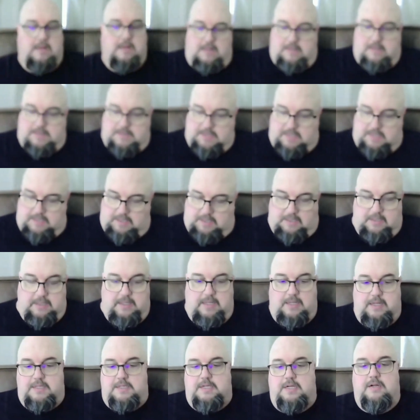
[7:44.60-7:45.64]
Let's get a
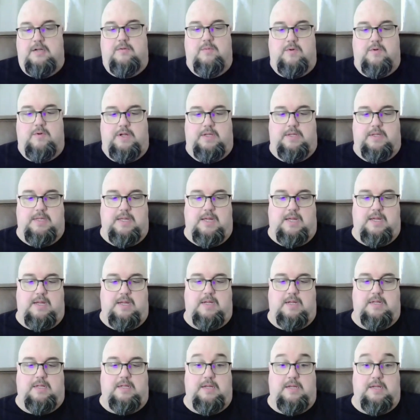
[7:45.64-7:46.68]
Kleenex here. We'll get that
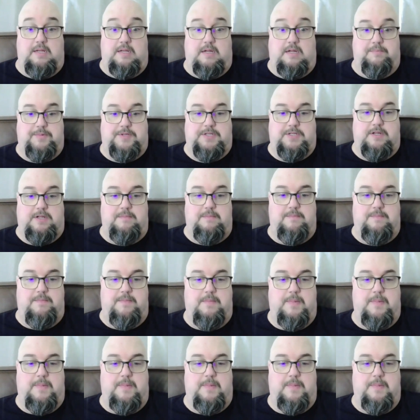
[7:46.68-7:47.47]
cleaned up some.